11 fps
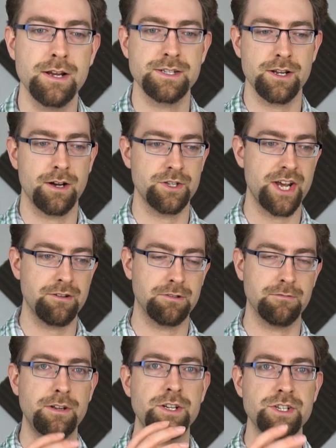is are general
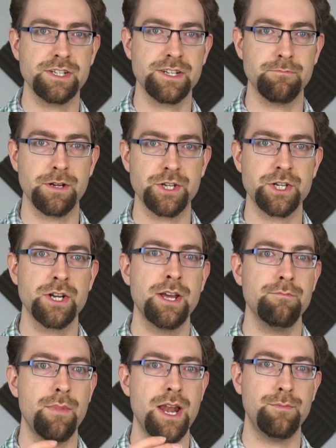regions in which
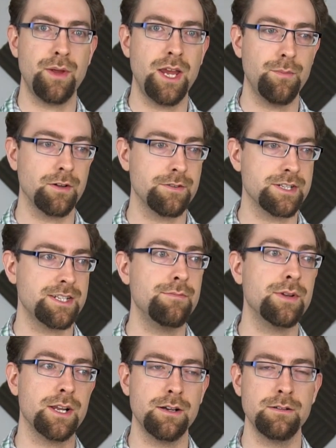many people of a
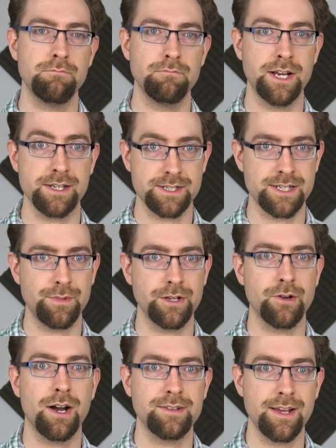similar, yes similar,
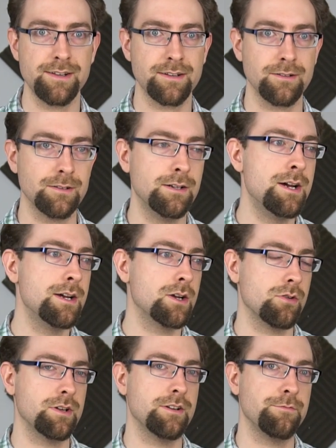not identical,
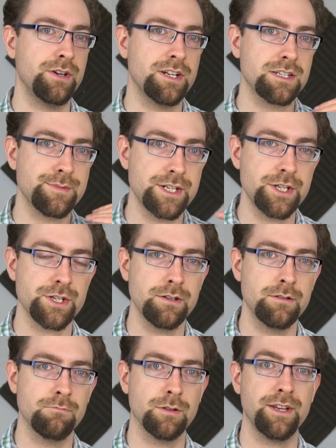cognitive
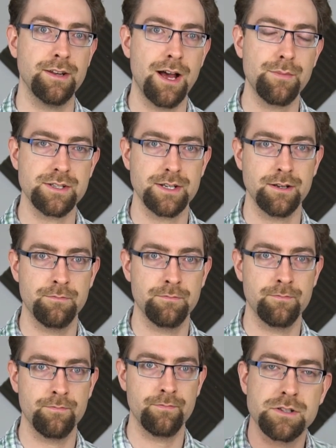predisposition will be inhabiting.
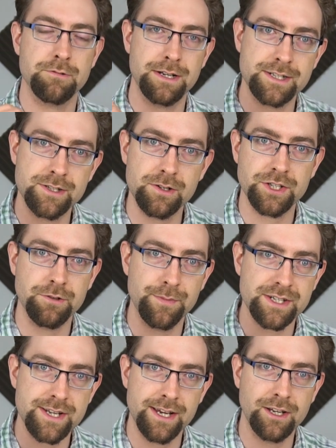So as such, you
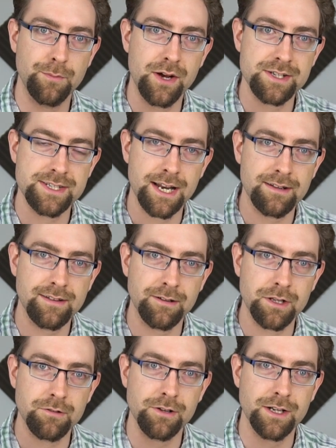must take your personality
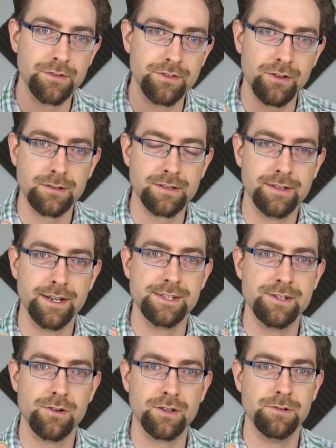with a grain of salt. It is
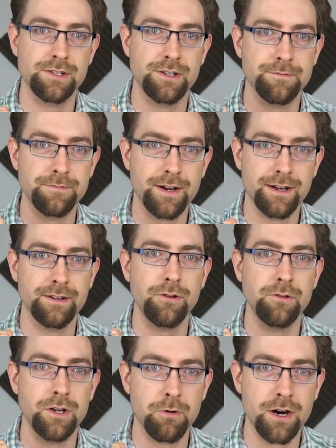not going to define who
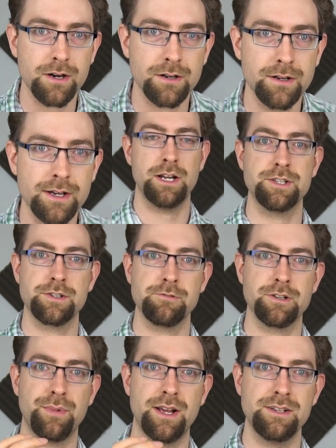you are. It is just going
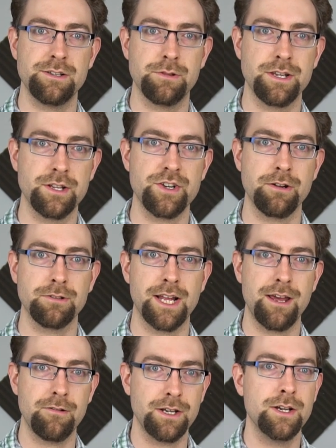to place you within a general
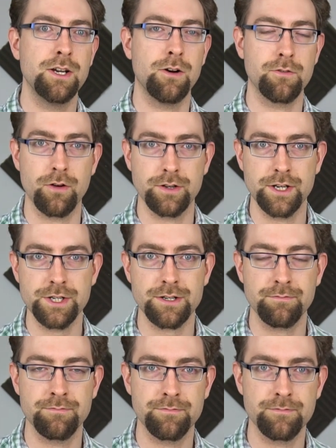area of cognition.